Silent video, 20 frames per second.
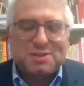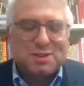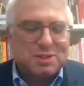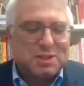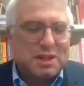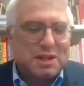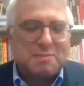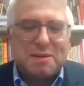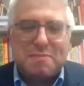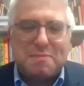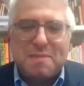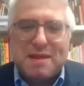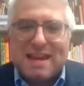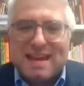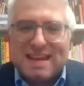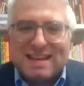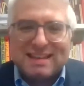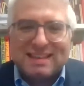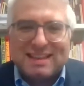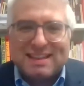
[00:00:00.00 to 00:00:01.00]
It's going to be
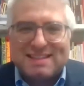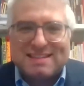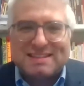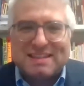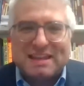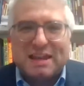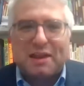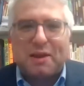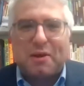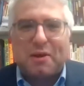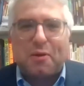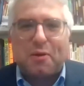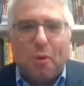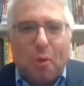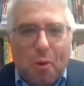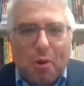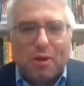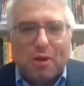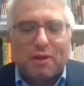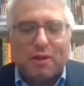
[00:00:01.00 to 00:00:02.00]
me listing
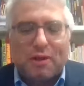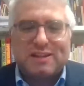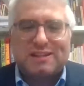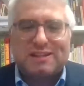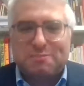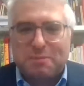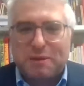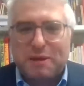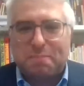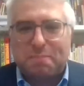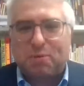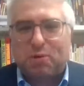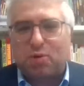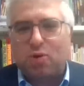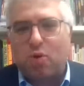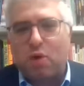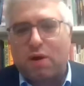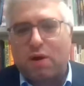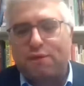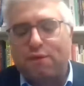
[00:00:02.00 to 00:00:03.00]
all of these people
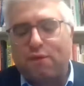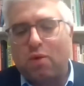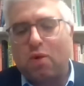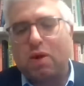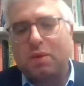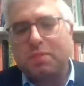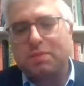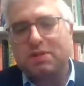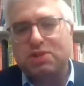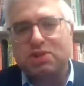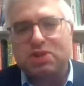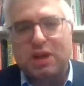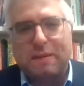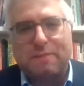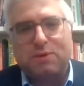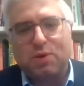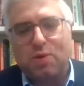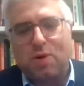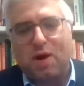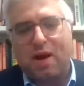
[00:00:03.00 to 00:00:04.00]
who have formed and
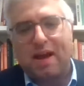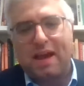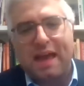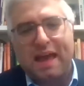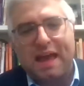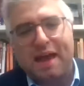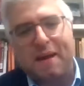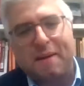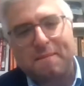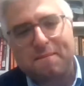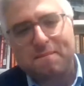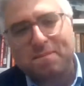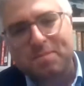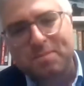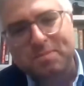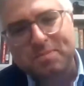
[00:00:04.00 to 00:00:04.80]
shaped who I am.